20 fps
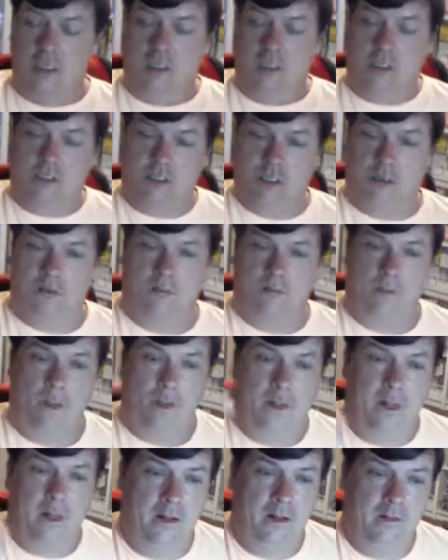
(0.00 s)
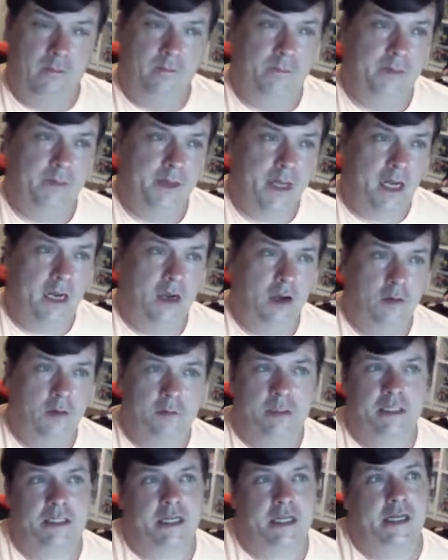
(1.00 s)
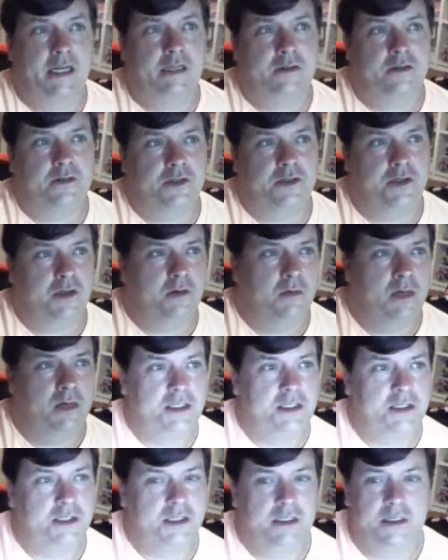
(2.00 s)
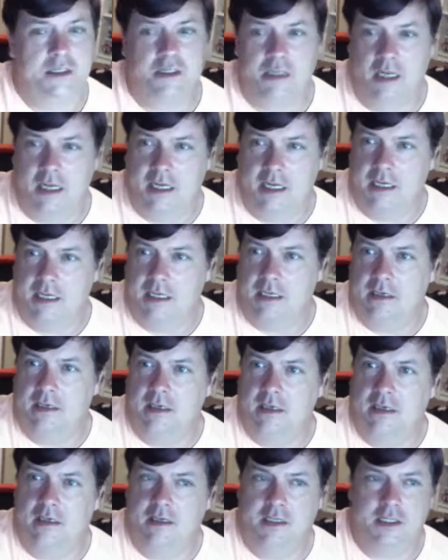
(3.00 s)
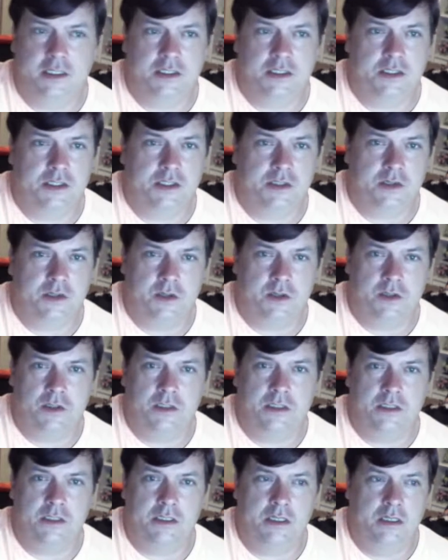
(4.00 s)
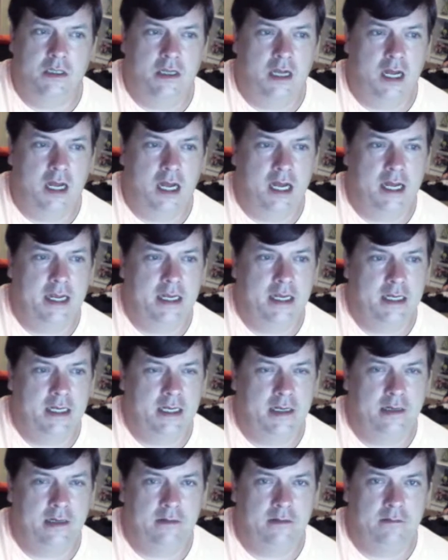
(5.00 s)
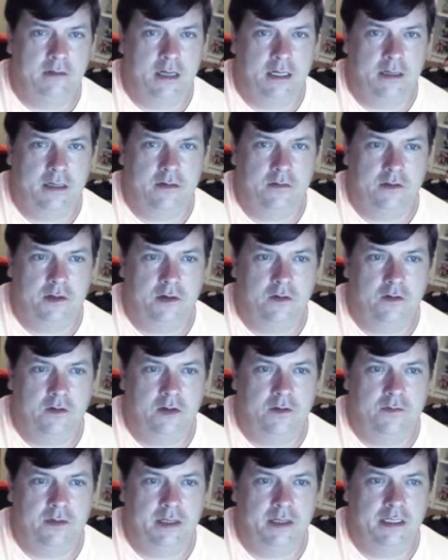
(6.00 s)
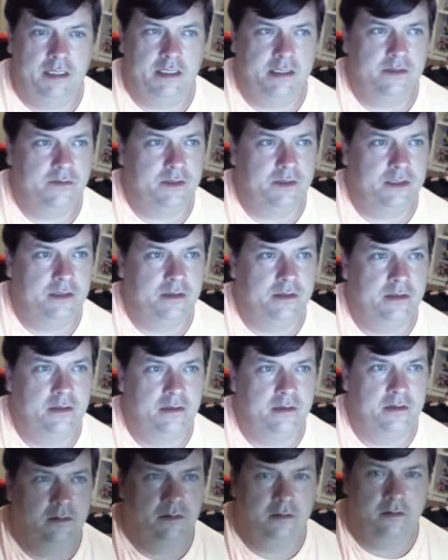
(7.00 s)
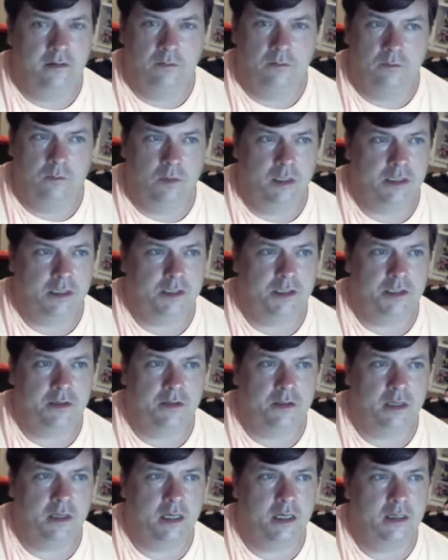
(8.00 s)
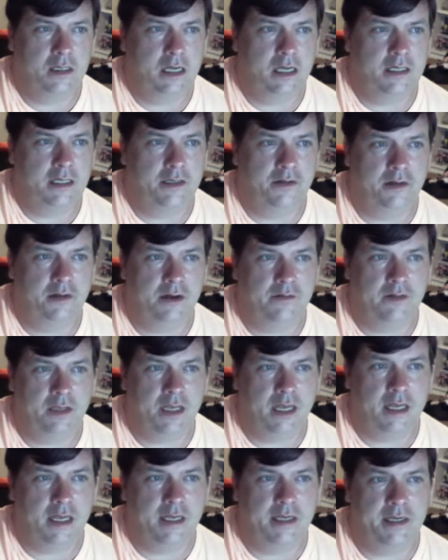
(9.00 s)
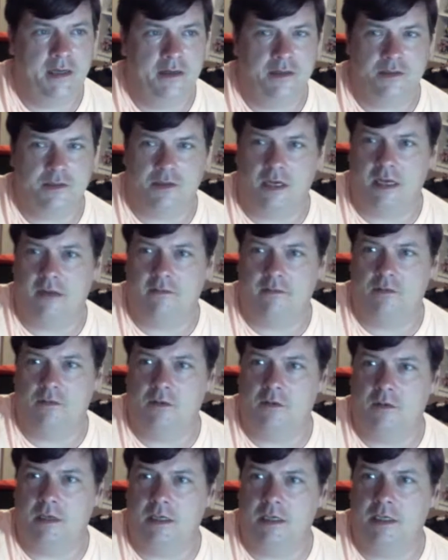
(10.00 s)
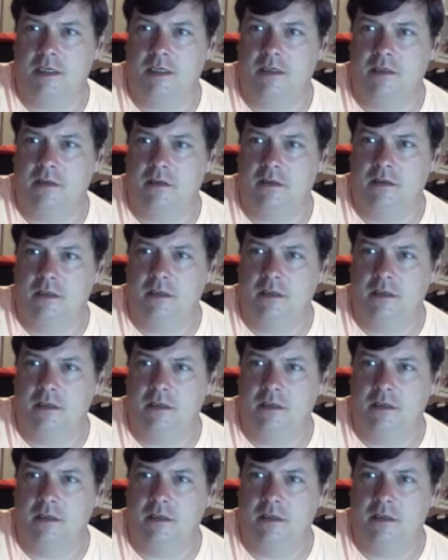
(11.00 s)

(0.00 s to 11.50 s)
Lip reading: So I hope this answers your questions and concerns. I don't know if he's even watching or not. I do have a like here, so I have no idea.